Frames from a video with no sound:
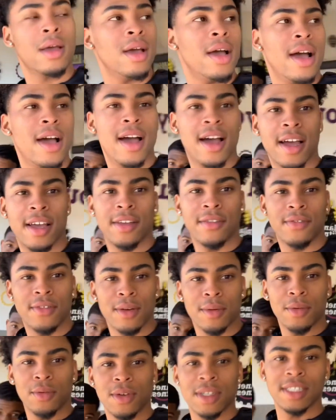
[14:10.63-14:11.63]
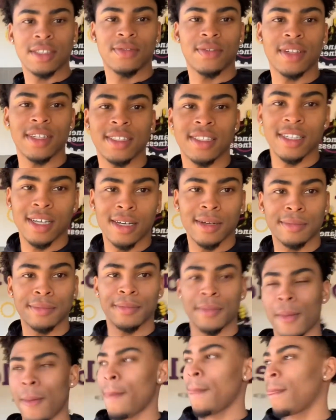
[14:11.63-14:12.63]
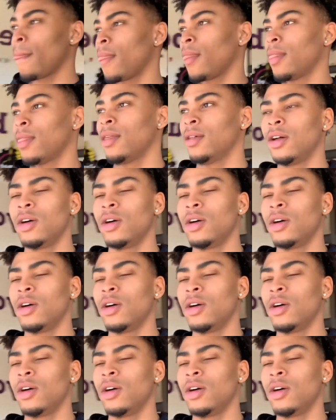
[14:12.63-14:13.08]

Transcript: You feel me? We just finished up. Oh,